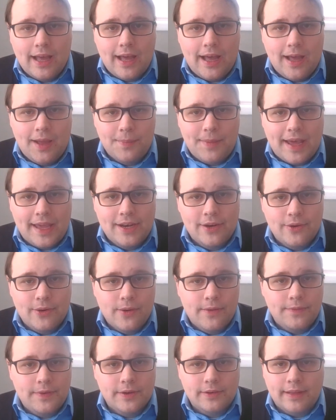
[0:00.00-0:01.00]
I don't
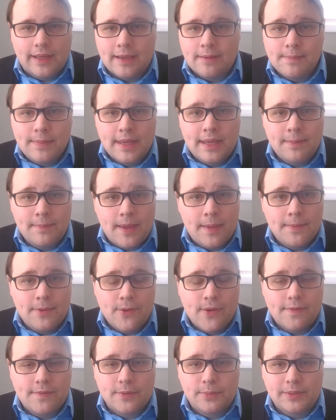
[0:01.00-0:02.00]
know if you're like me, maybe
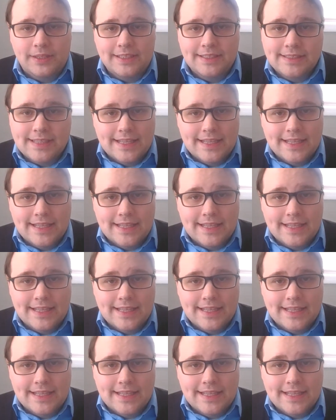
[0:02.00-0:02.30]
you have a really